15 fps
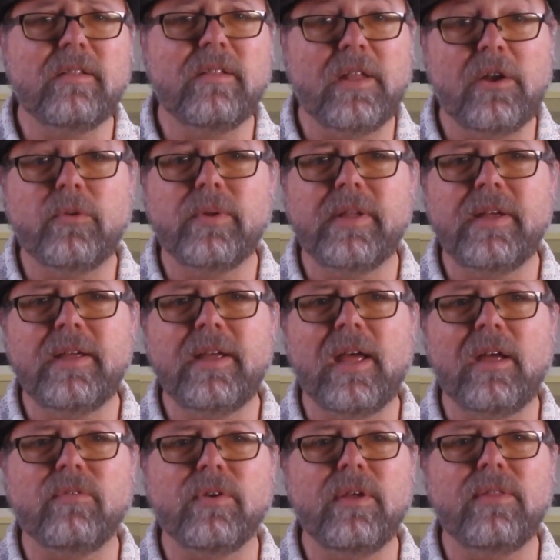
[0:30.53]
literally
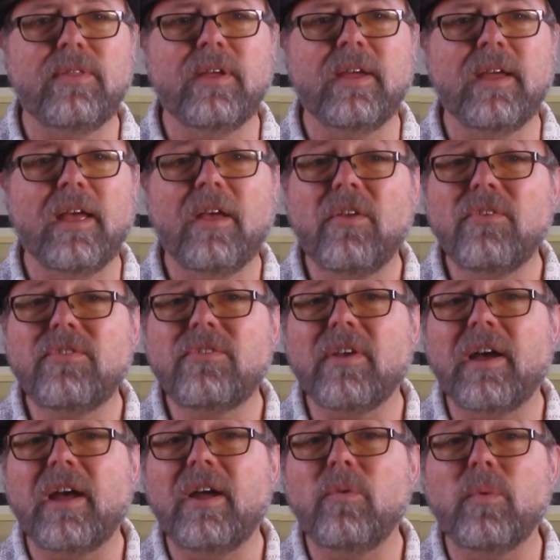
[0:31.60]
everything else,
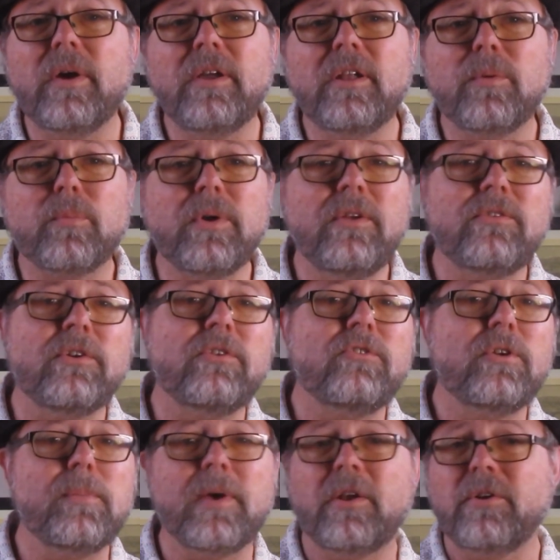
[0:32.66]
I wind up
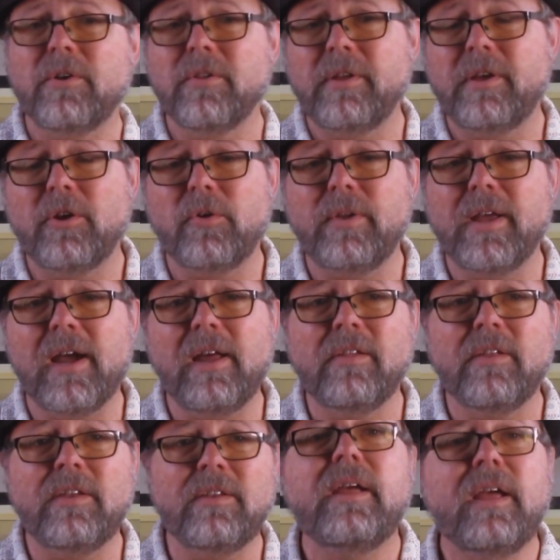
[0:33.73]
researching about early Coney
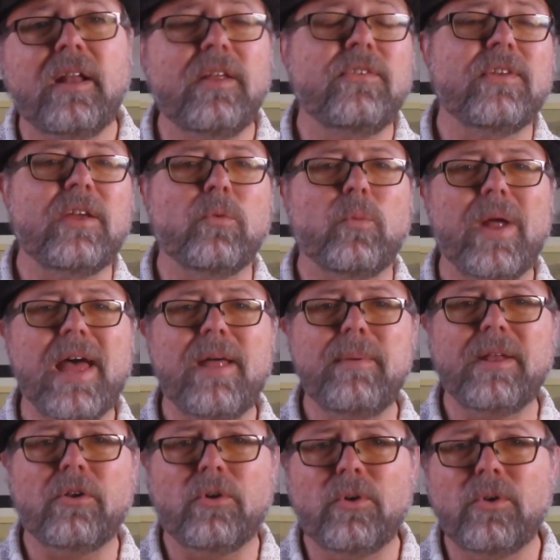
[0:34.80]
Island. It is a
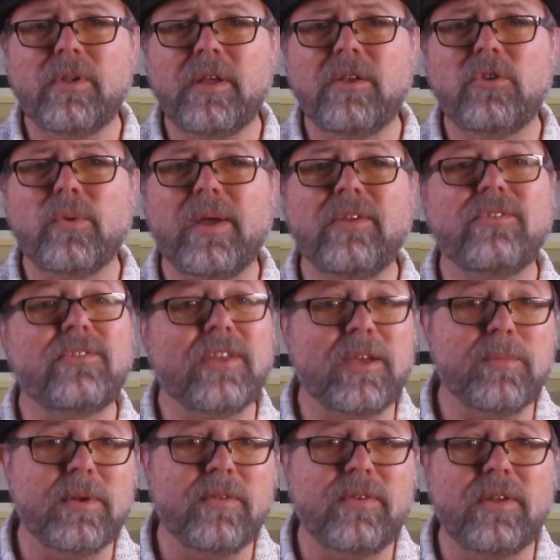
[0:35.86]
rabbit hole into a
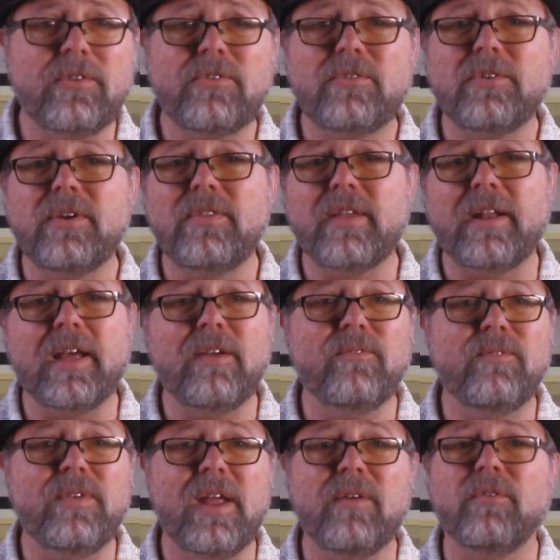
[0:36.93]
segment of history that
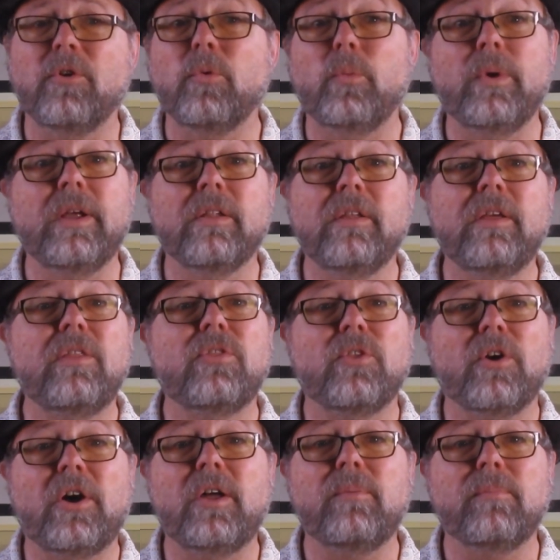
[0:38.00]
I've never really
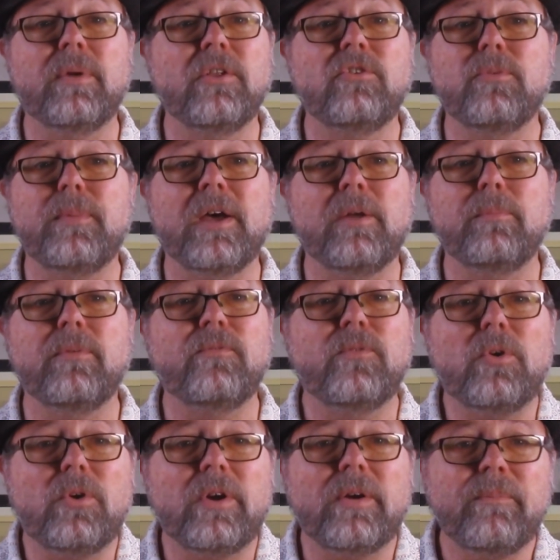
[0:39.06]
thought much about
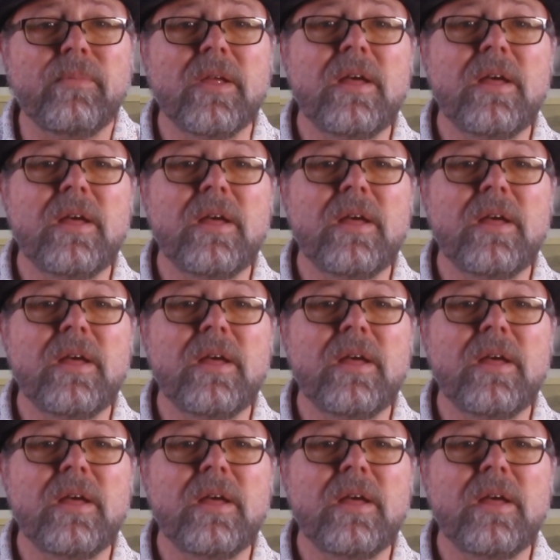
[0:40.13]
before,